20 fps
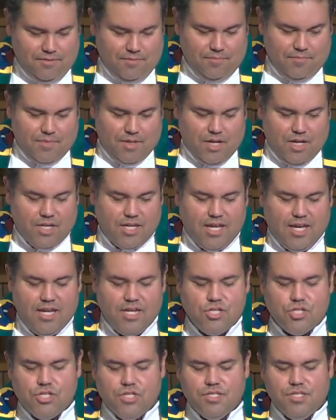
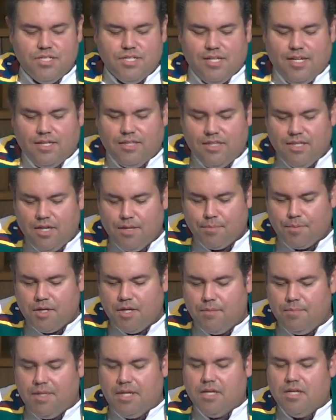Occasions like the
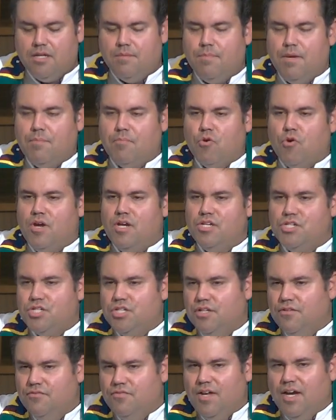upcoming commemoration
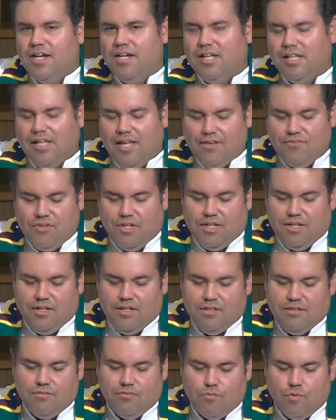of 9 11
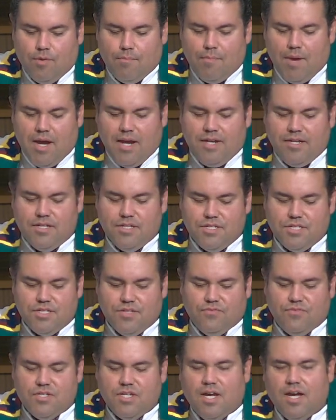remind us
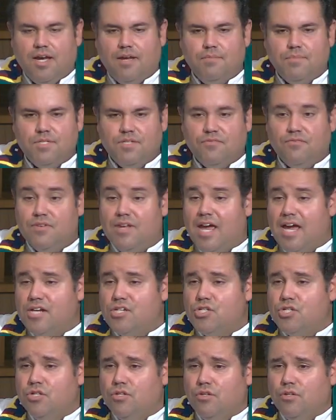of times of
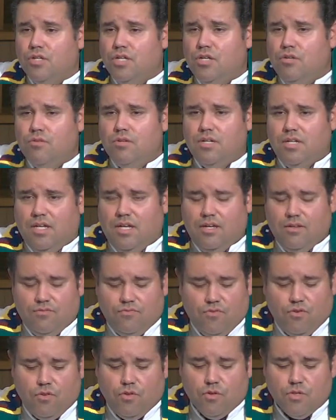national unity.
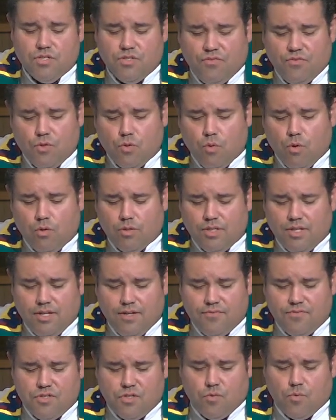For those of you old
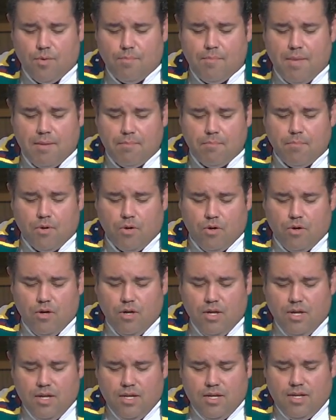enough to remember
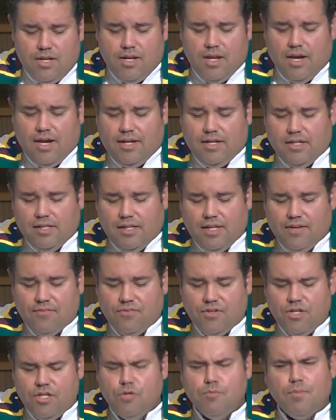9
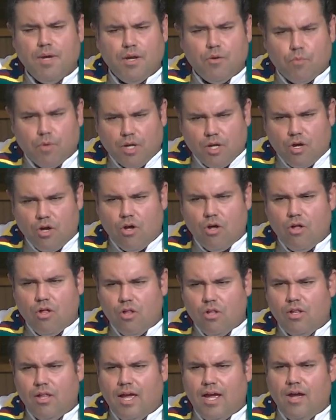11, you might
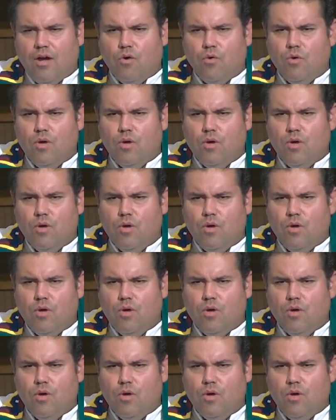recall how,